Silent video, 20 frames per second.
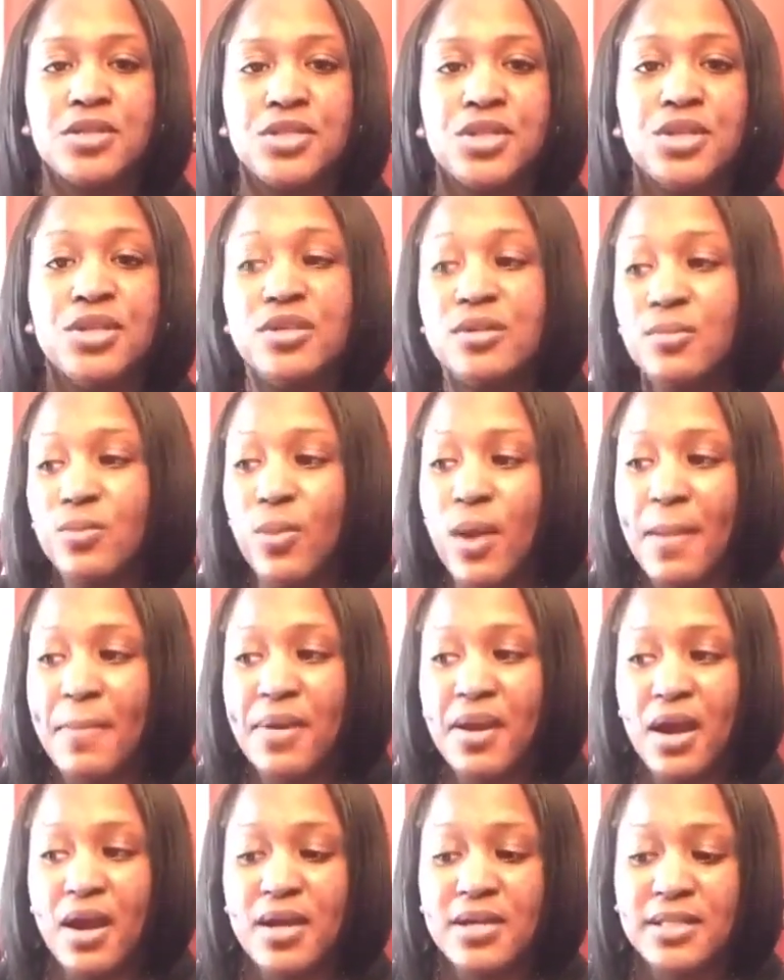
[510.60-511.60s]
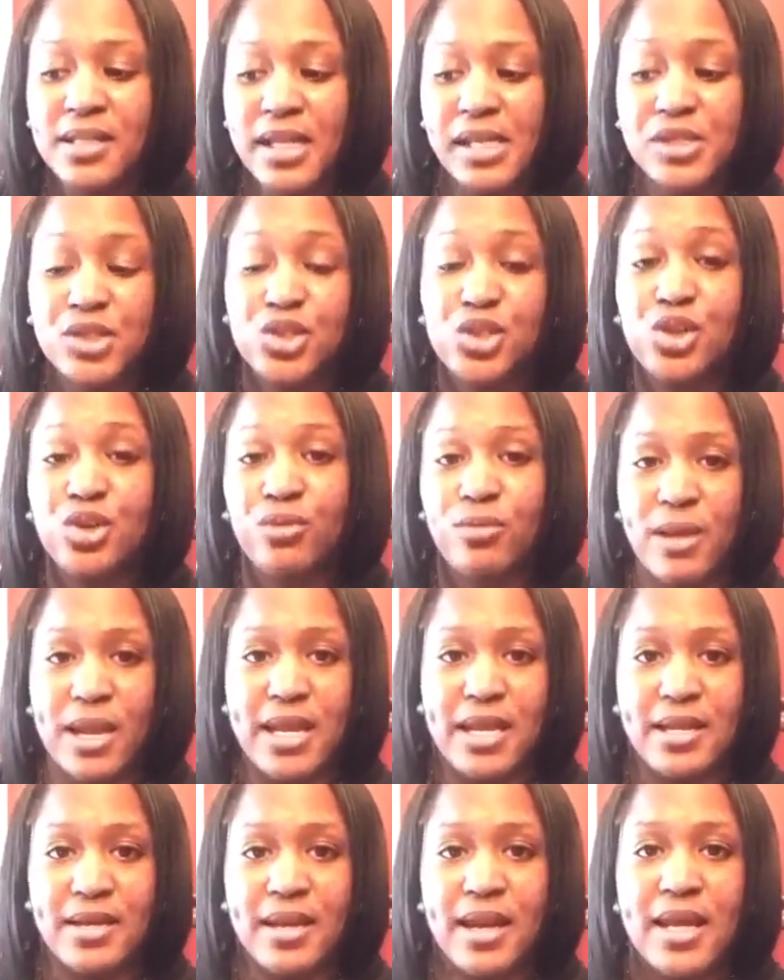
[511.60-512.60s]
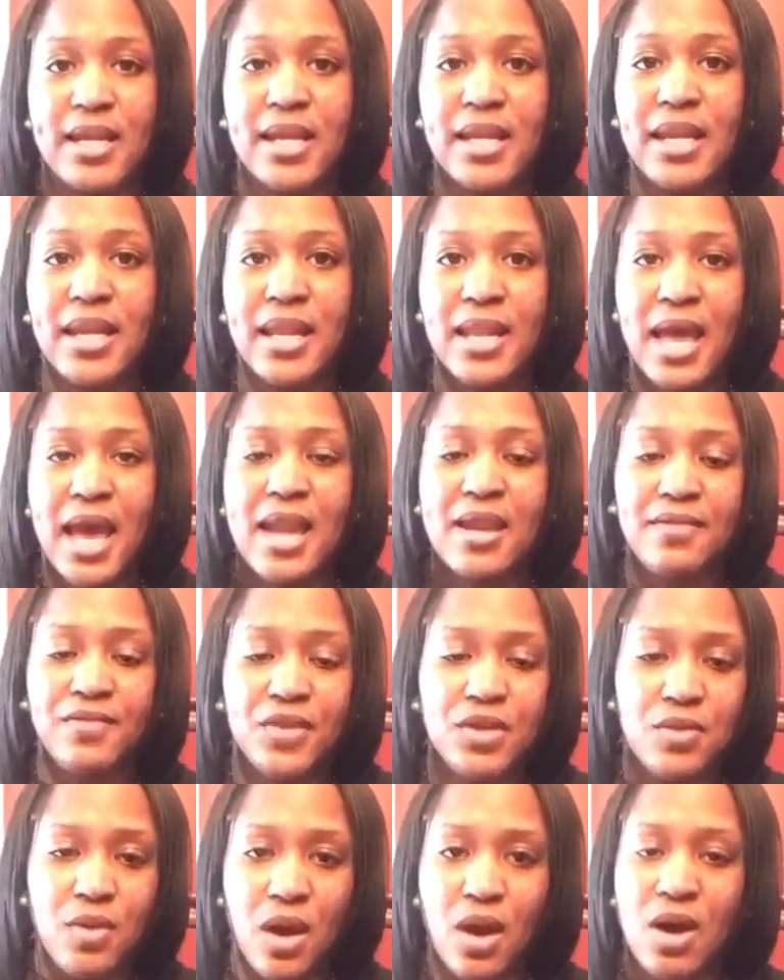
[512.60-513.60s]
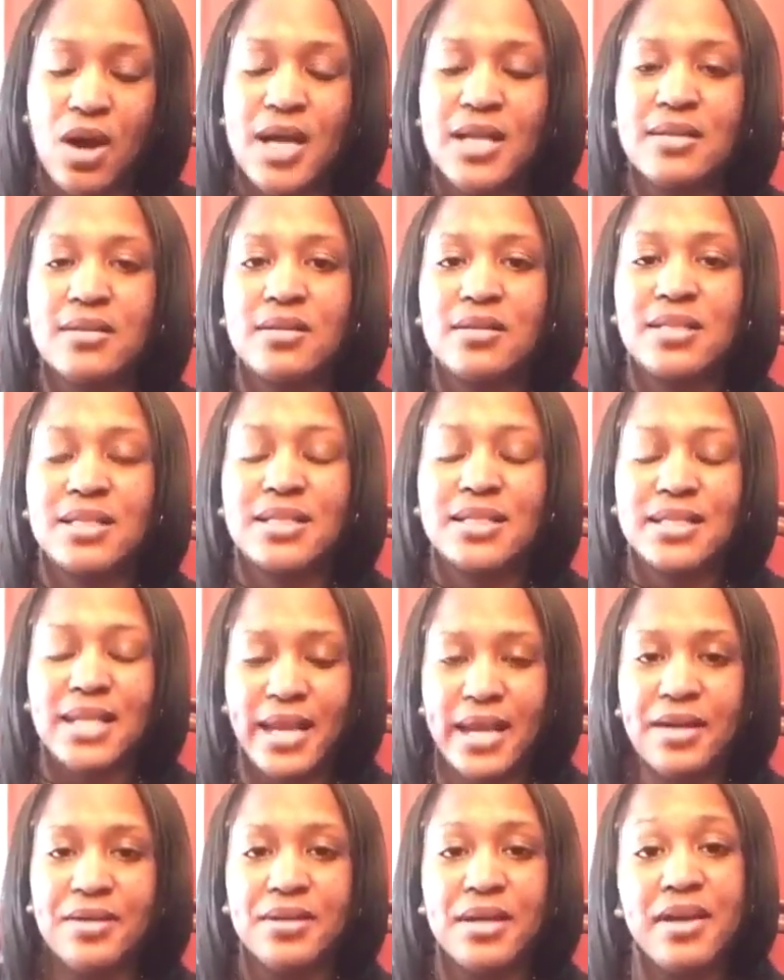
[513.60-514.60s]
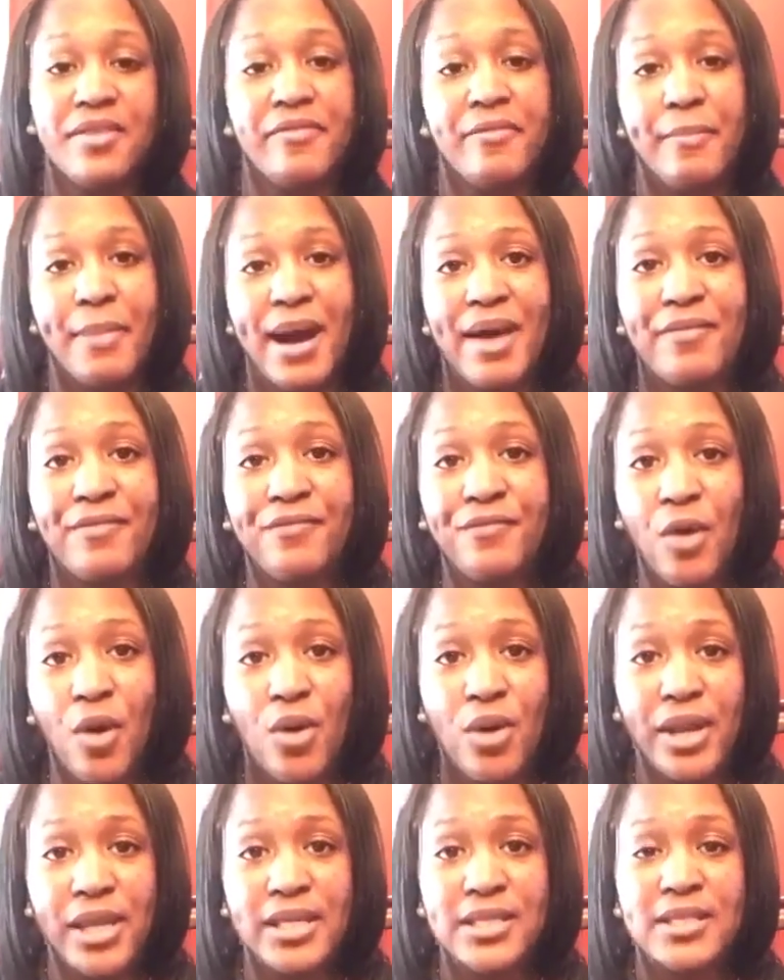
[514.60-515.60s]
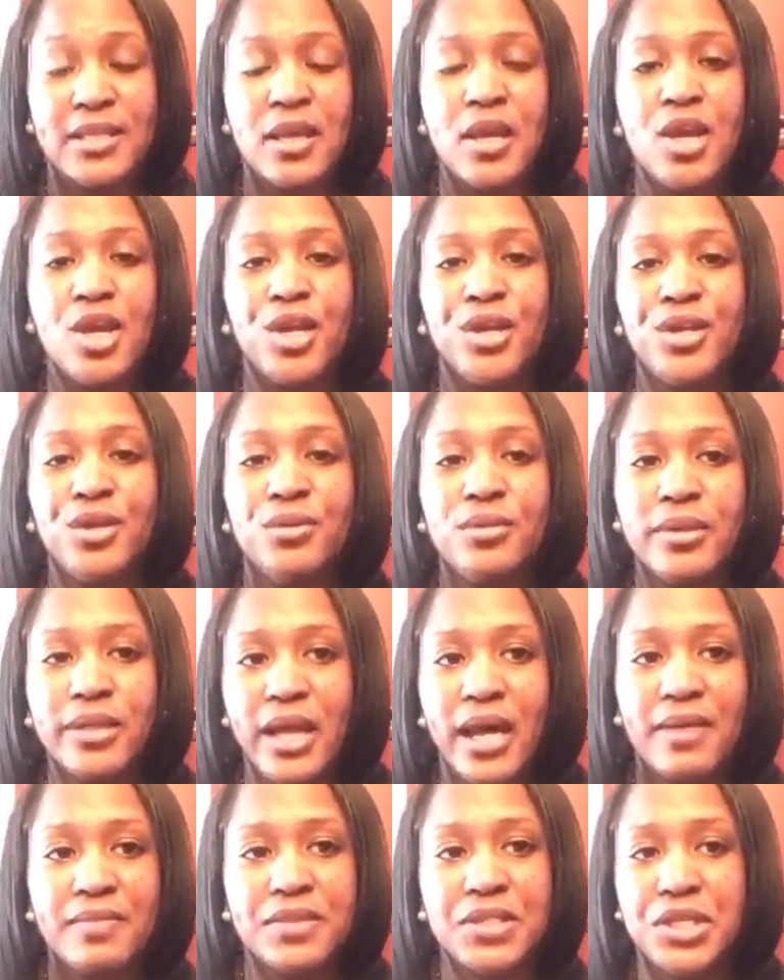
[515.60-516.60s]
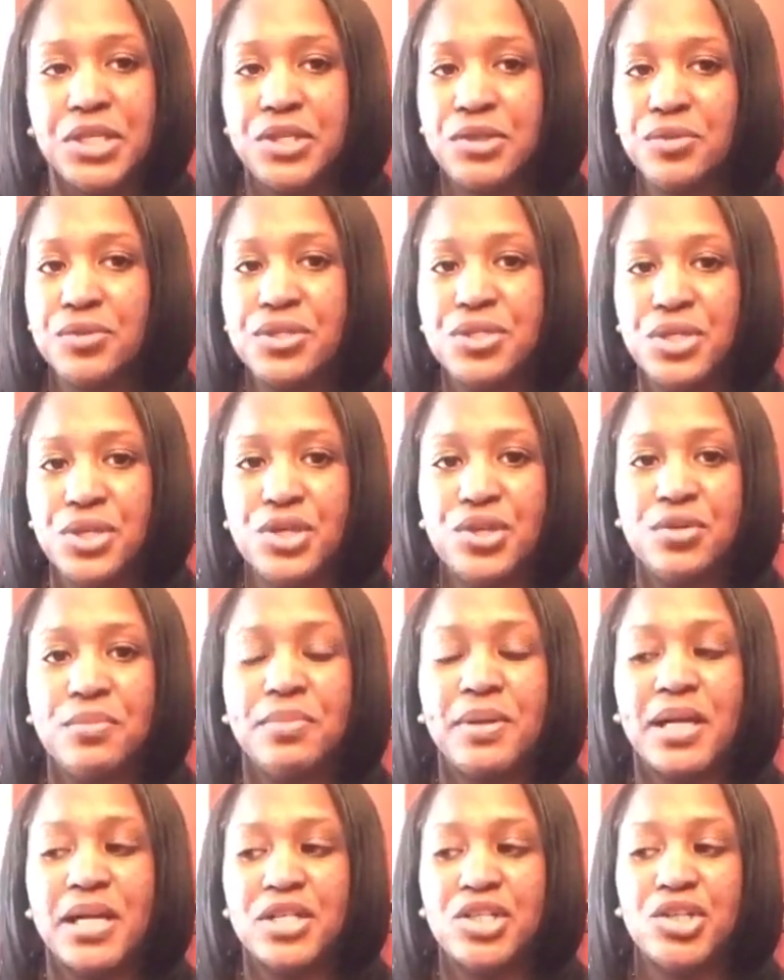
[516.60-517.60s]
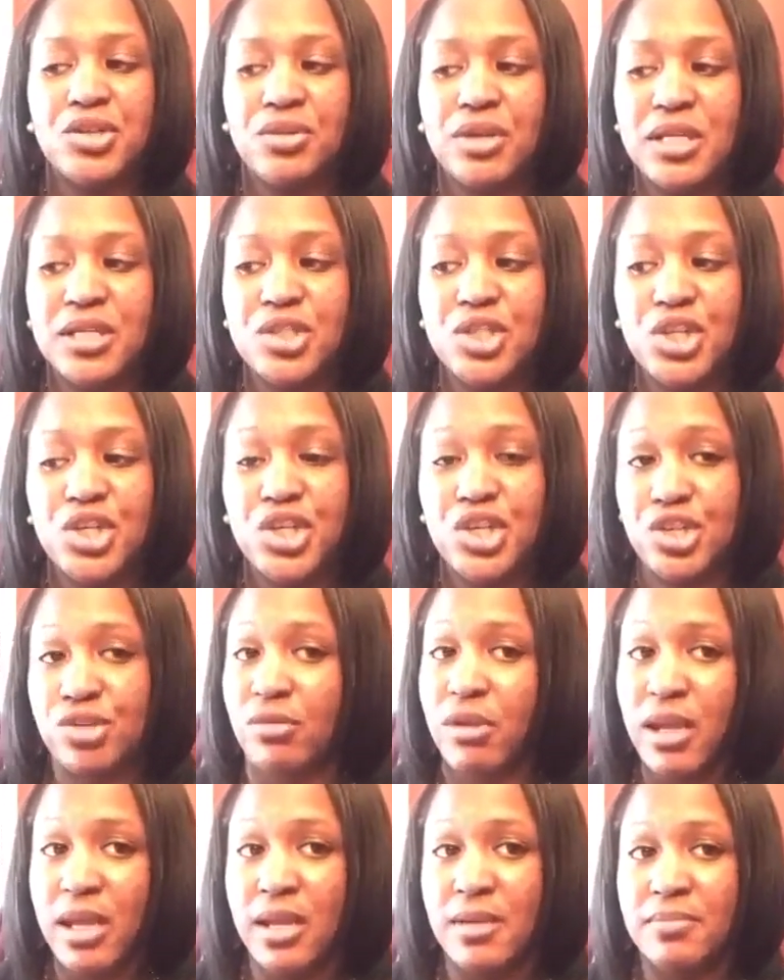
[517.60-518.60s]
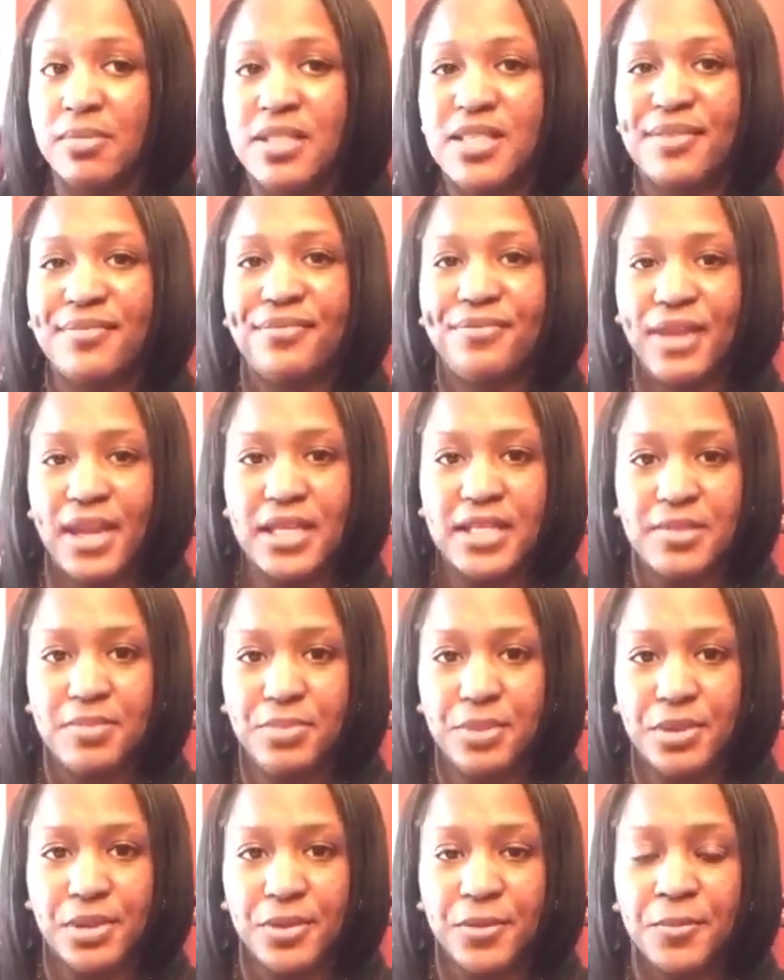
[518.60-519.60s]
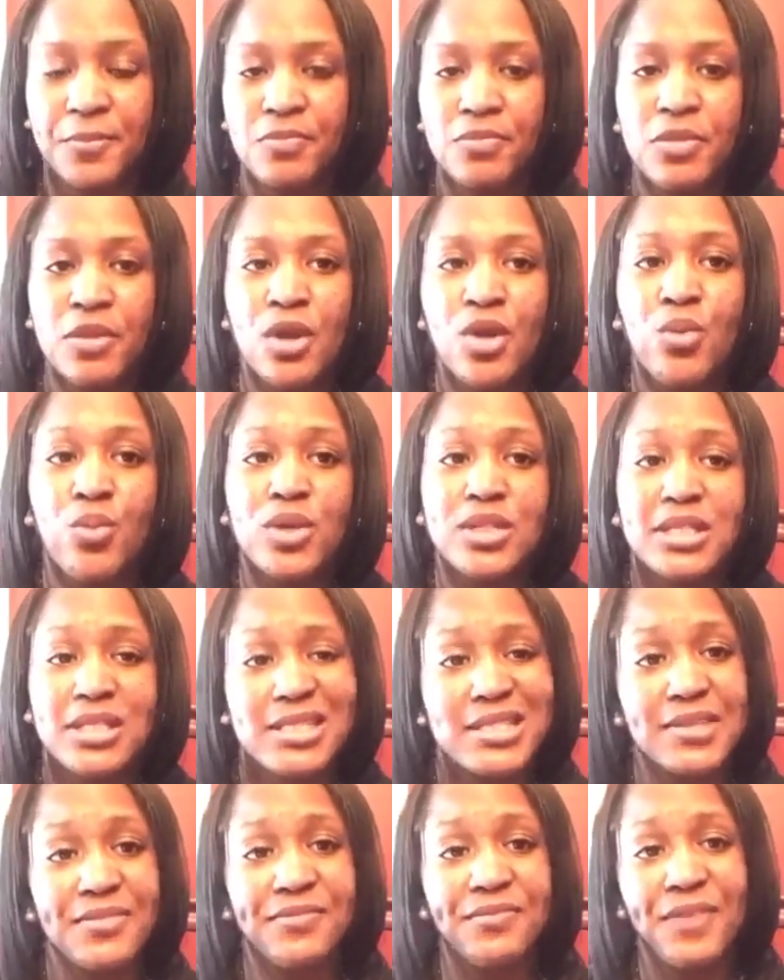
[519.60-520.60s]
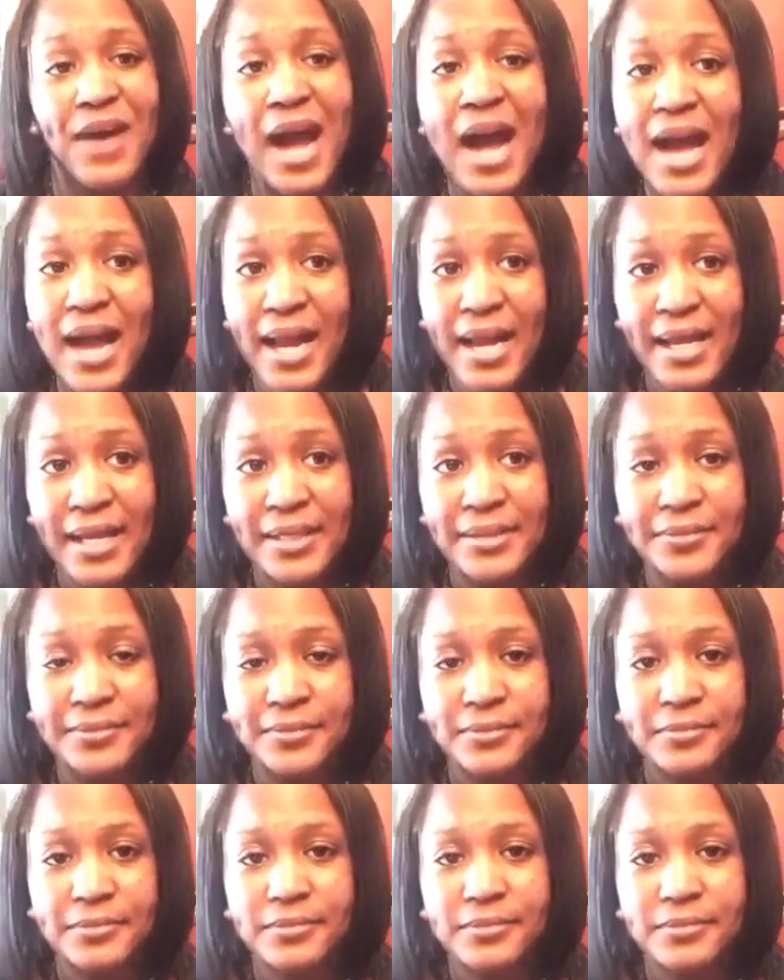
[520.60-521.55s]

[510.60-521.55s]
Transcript: Zoom webinars is great. And a lot of you all, under the sound of my voice, you love to use Zoom because you can stream to Facebook, which is fine.